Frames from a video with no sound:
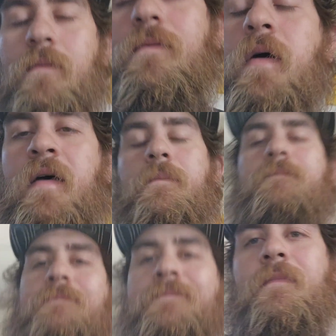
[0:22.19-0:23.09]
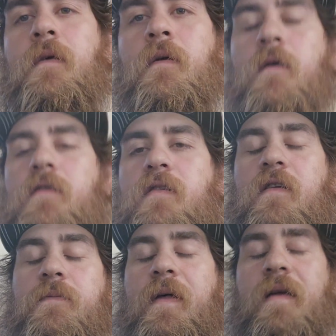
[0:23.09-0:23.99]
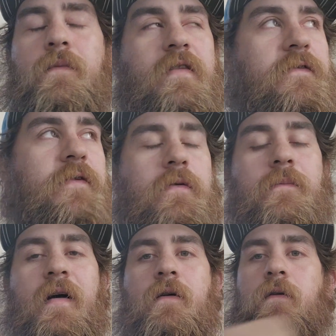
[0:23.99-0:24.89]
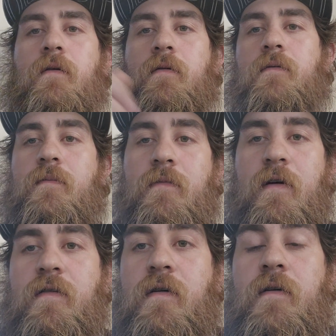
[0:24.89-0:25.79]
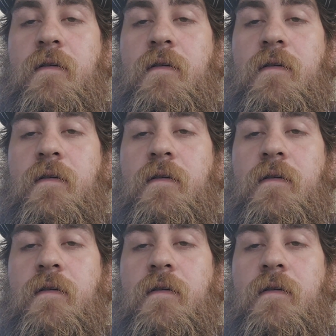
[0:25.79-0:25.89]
well, I should explain what the food and microorganism ratio,